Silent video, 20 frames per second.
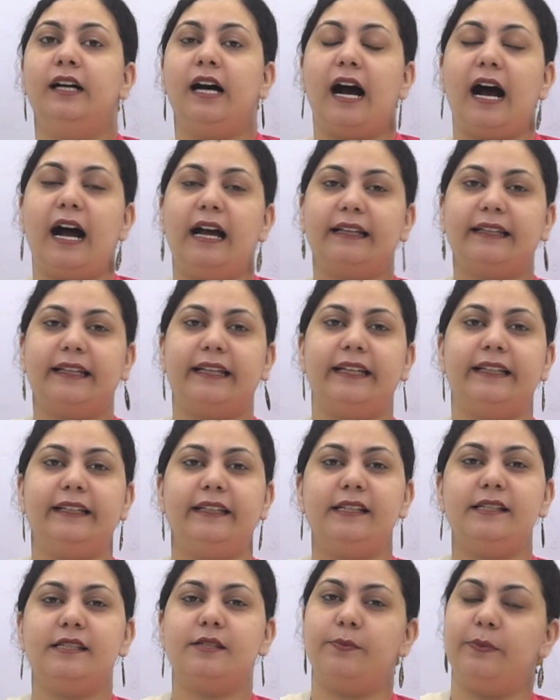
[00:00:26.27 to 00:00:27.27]
our kid
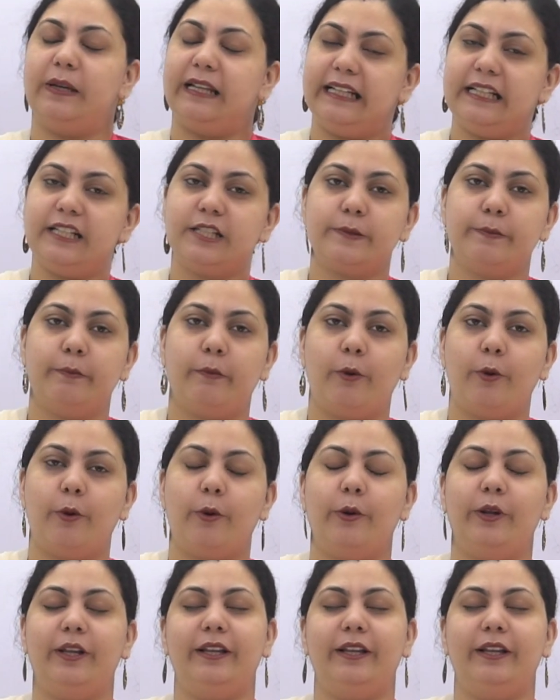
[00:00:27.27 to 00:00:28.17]
is very small,